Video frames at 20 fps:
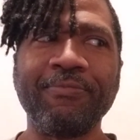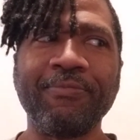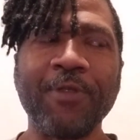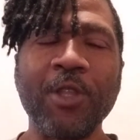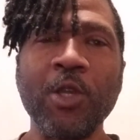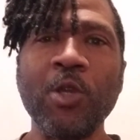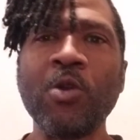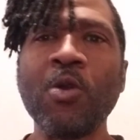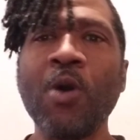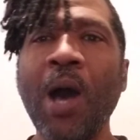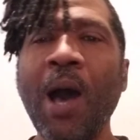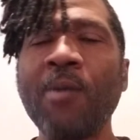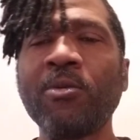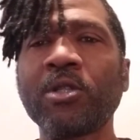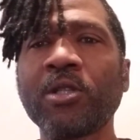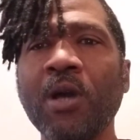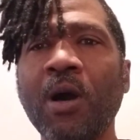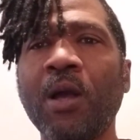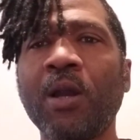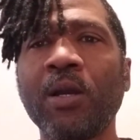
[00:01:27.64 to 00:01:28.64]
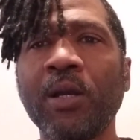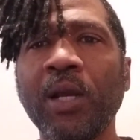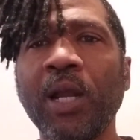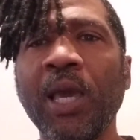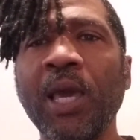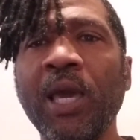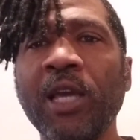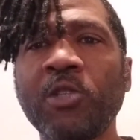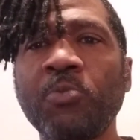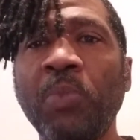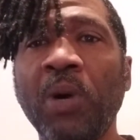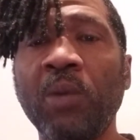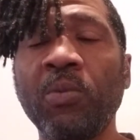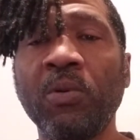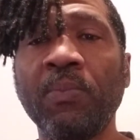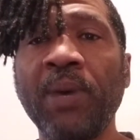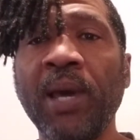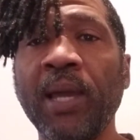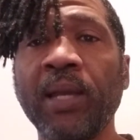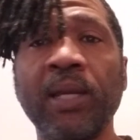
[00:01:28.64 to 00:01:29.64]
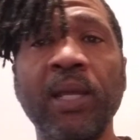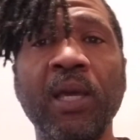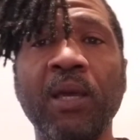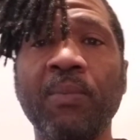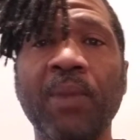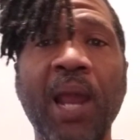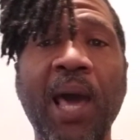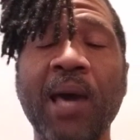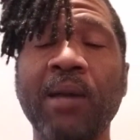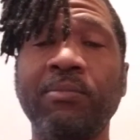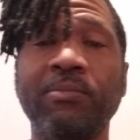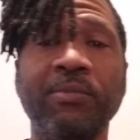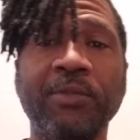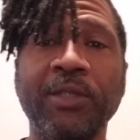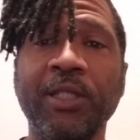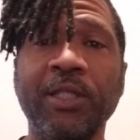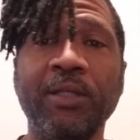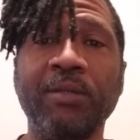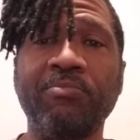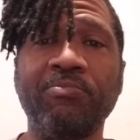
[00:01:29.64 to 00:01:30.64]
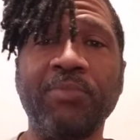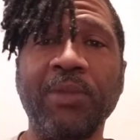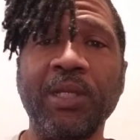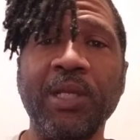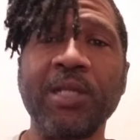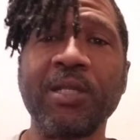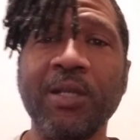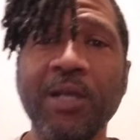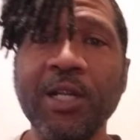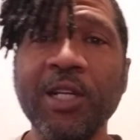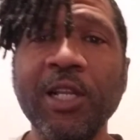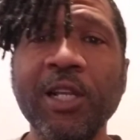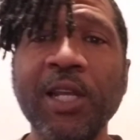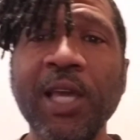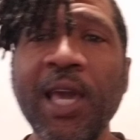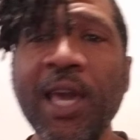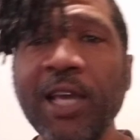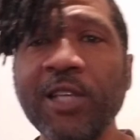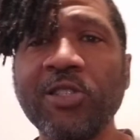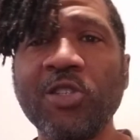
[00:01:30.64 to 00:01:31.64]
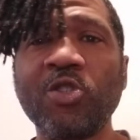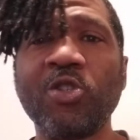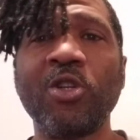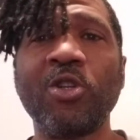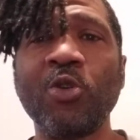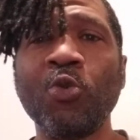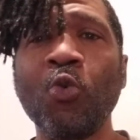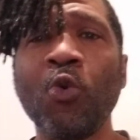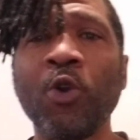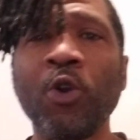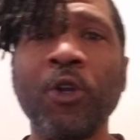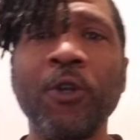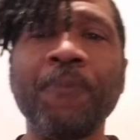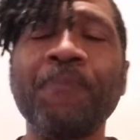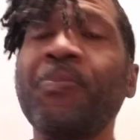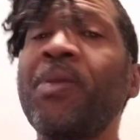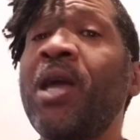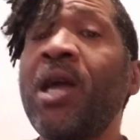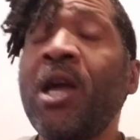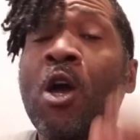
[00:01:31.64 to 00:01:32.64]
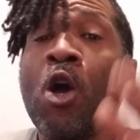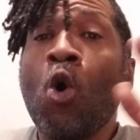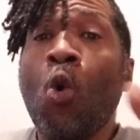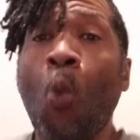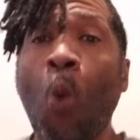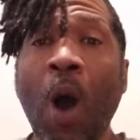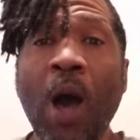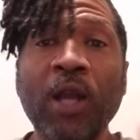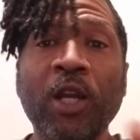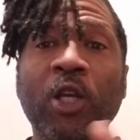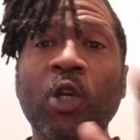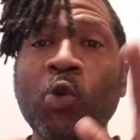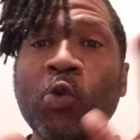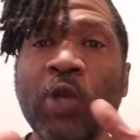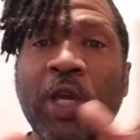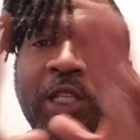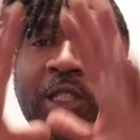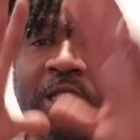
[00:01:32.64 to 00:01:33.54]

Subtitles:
I was calling it a hex bubble back then, but clearly hex is the new word. Wanda creates